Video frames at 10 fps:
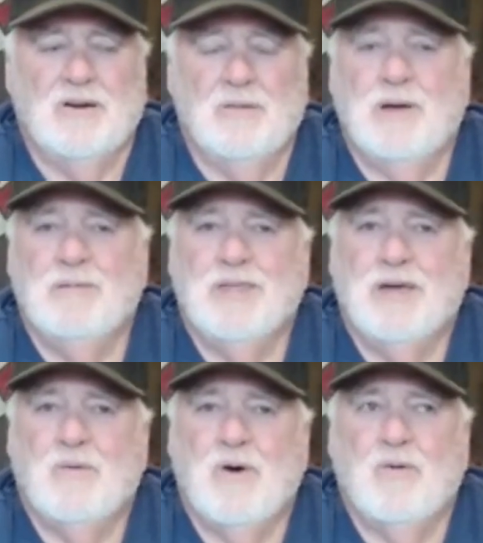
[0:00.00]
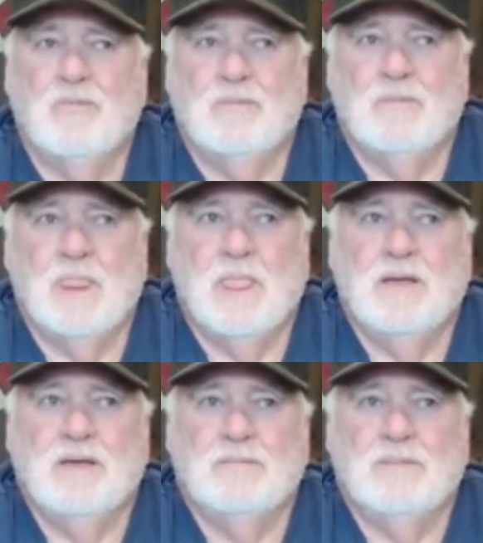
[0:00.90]
Or maybe they won't.
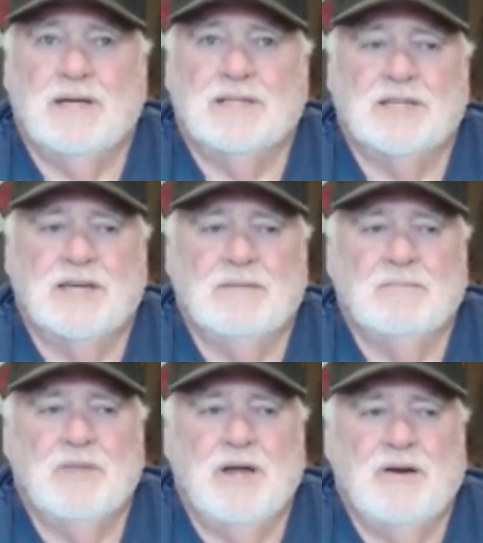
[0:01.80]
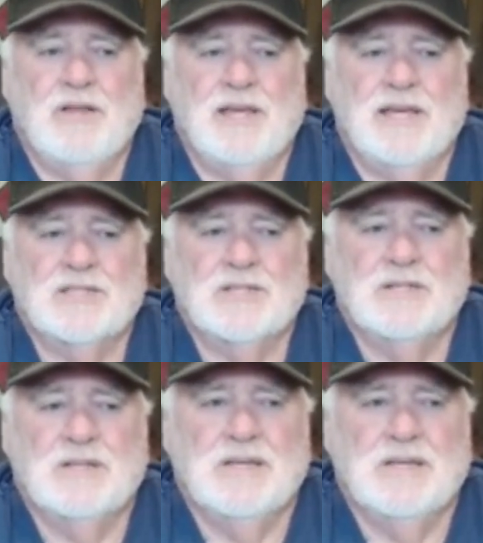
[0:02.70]
But there it is.